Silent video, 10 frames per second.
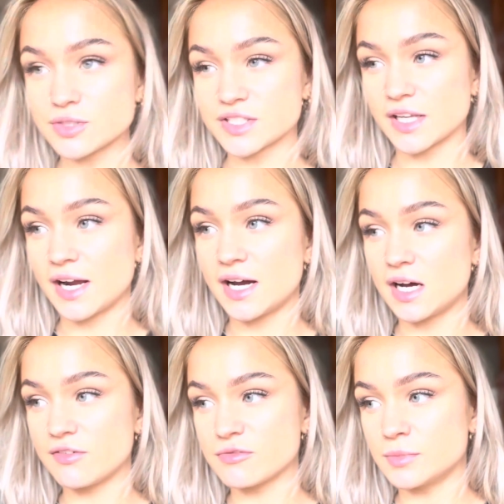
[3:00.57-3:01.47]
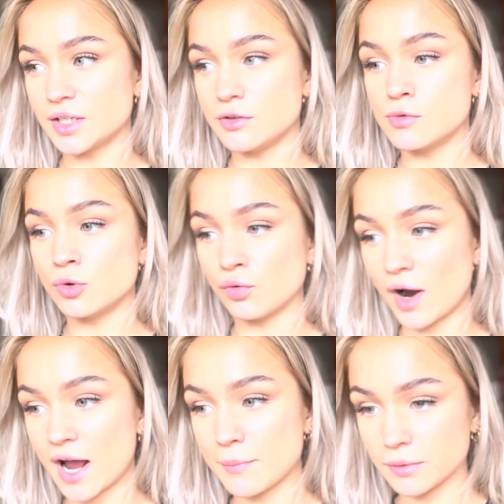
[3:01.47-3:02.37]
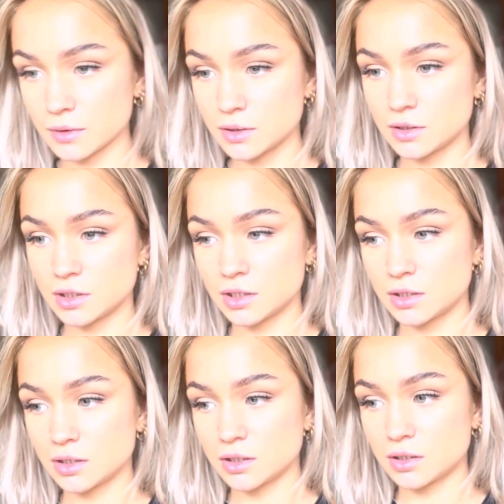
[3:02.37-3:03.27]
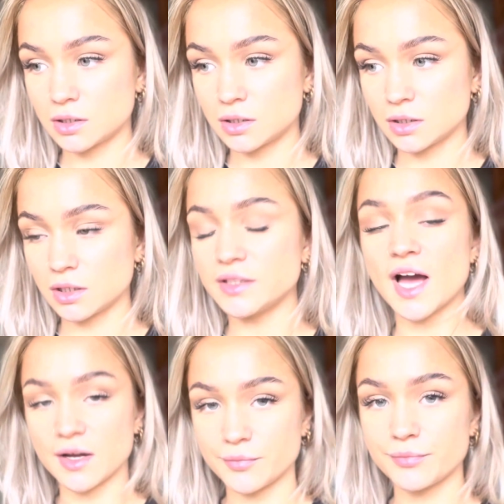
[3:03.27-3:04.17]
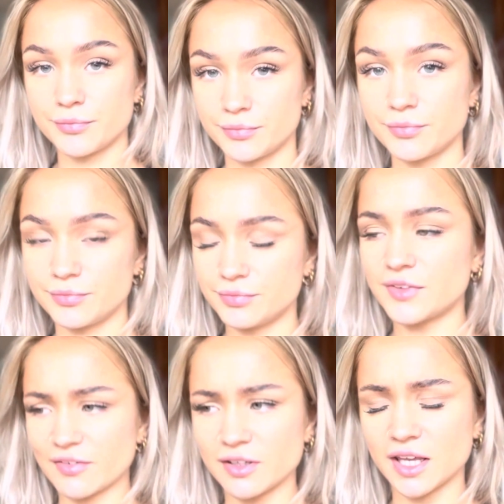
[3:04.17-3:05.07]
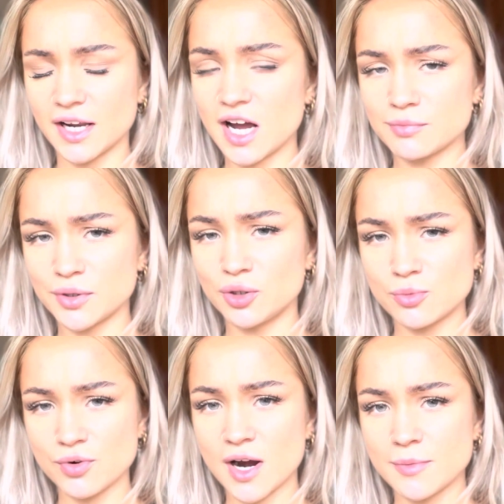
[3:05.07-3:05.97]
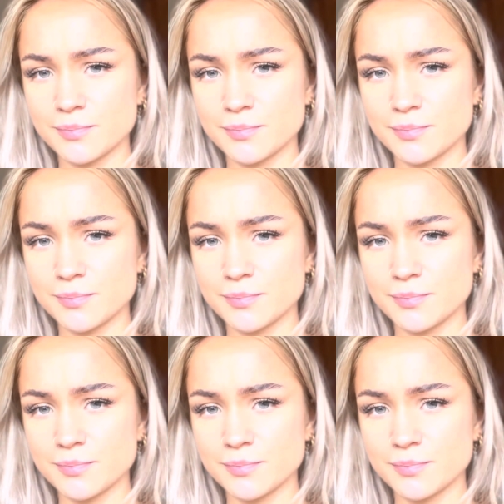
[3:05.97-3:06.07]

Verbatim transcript: just going to have my normal wrap. Yeah, definitely going to have my normal wrap.